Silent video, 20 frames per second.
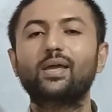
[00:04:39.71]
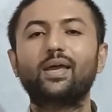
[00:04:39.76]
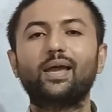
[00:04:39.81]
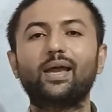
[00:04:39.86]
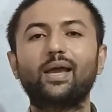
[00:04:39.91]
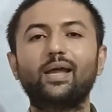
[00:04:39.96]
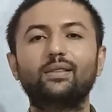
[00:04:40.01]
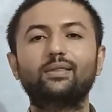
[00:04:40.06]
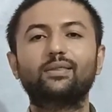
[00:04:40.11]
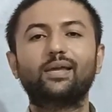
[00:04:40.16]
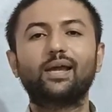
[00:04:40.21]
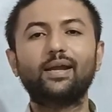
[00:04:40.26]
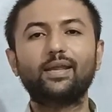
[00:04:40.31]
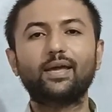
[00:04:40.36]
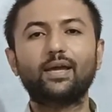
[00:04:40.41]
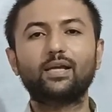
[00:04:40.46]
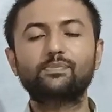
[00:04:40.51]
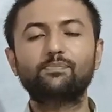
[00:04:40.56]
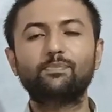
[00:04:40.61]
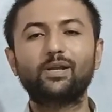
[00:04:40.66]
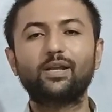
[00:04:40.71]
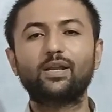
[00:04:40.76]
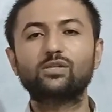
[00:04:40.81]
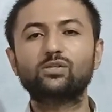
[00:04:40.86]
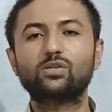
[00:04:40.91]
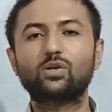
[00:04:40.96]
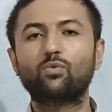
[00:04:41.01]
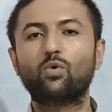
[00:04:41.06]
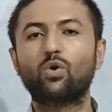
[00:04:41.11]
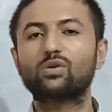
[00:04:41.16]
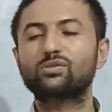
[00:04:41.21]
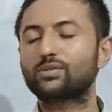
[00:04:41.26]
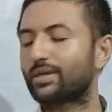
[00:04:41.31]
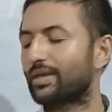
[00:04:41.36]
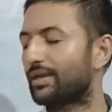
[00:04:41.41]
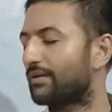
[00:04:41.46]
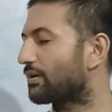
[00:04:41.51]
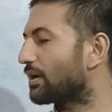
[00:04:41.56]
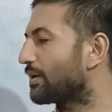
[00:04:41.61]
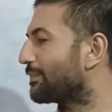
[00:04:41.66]
and that explanation was
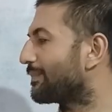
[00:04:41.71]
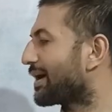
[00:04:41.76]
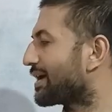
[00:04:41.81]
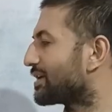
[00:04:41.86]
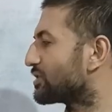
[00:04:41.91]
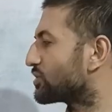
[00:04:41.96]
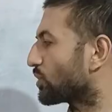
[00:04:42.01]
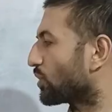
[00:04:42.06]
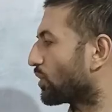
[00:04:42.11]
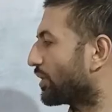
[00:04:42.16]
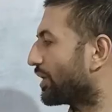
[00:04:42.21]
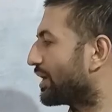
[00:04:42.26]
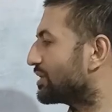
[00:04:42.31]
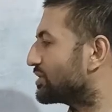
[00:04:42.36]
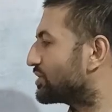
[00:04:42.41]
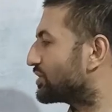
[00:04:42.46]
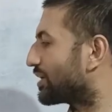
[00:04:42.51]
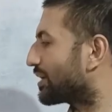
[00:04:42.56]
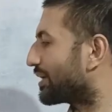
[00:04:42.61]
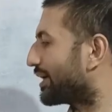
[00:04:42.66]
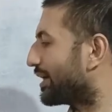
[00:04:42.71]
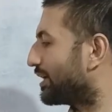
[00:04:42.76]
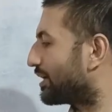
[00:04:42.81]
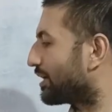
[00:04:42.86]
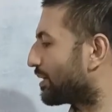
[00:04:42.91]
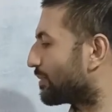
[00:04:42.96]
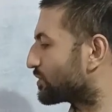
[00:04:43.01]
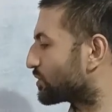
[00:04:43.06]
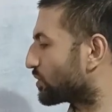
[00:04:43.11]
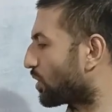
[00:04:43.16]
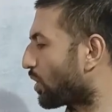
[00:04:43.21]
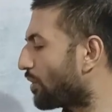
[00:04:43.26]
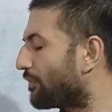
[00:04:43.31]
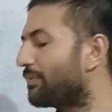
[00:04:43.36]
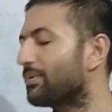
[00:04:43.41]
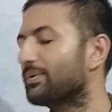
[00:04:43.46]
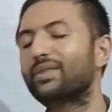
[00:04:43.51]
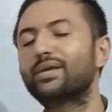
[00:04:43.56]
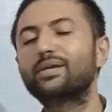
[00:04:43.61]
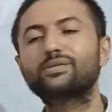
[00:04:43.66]
given by Schrodinger in terms
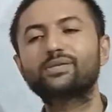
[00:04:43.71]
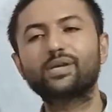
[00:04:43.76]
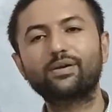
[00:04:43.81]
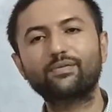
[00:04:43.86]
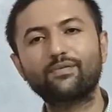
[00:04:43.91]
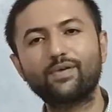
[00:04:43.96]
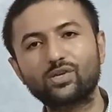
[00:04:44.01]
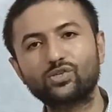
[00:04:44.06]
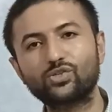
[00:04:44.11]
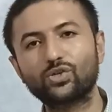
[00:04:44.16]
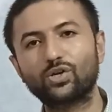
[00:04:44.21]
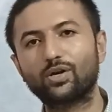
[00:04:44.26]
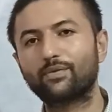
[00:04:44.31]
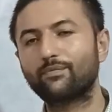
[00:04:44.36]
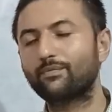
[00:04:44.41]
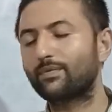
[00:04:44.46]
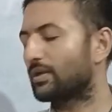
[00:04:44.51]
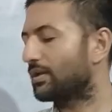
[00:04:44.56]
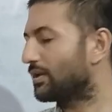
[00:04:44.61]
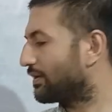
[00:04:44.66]
of this equation,